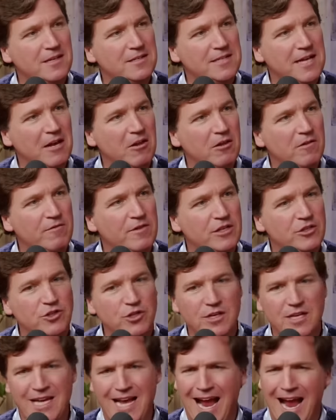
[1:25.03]
on
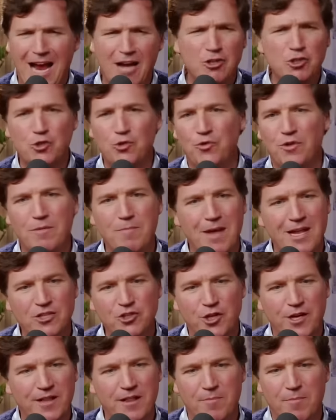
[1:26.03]
television casually
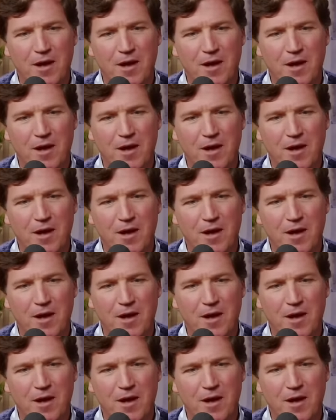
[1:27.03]
mentioning